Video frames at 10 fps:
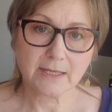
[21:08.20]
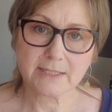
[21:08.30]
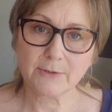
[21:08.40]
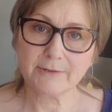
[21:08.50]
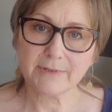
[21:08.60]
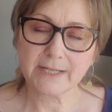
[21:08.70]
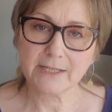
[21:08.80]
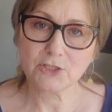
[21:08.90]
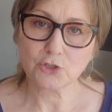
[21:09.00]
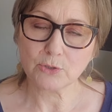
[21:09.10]
so I really
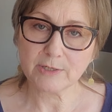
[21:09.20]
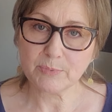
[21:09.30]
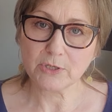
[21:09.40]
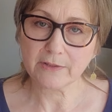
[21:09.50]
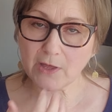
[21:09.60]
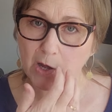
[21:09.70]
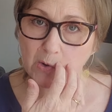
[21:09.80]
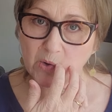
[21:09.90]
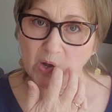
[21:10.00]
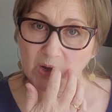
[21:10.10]
enjoyed putting the
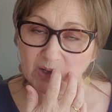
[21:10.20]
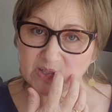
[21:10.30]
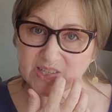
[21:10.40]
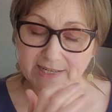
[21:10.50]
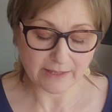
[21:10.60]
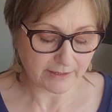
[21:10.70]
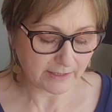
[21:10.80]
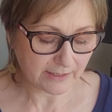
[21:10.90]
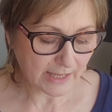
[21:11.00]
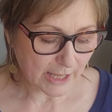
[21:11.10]
whole collar
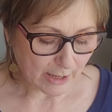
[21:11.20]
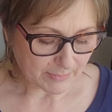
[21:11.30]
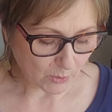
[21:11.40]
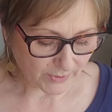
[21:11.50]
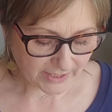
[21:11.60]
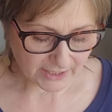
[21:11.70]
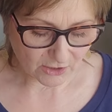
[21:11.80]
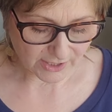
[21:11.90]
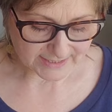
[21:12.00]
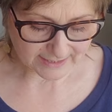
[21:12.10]
together, but when I
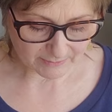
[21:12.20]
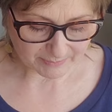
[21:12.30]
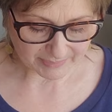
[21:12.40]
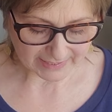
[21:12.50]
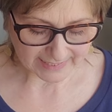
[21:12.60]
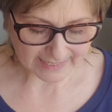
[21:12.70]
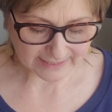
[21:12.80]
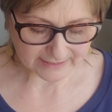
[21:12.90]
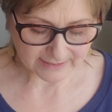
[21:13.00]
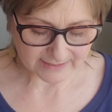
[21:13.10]
got to the
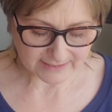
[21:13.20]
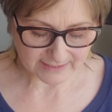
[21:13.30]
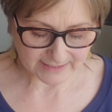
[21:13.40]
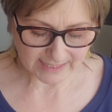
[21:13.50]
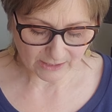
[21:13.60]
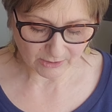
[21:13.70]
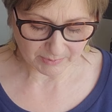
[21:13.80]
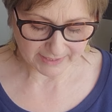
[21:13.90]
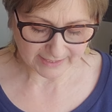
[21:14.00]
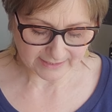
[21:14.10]
plackets, the tower
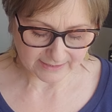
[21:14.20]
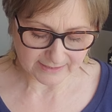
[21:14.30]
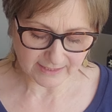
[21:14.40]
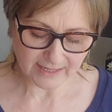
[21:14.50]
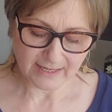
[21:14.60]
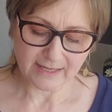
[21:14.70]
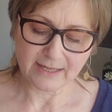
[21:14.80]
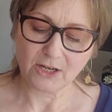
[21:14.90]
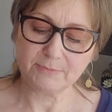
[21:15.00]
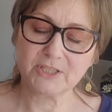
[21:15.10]
placket,
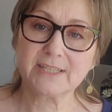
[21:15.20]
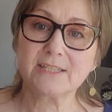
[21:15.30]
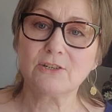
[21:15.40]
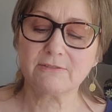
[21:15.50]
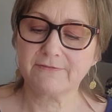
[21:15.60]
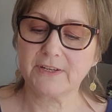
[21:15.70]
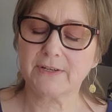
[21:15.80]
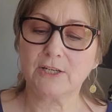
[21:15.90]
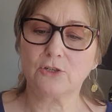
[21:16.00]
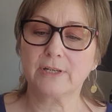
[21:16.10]
I'm just not
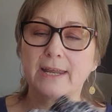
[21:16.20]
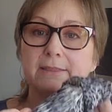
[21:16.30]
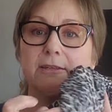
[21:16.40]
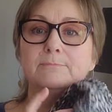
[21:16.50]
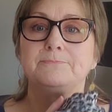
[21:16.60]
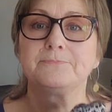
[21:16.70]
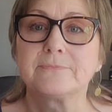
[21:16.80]
very good at them,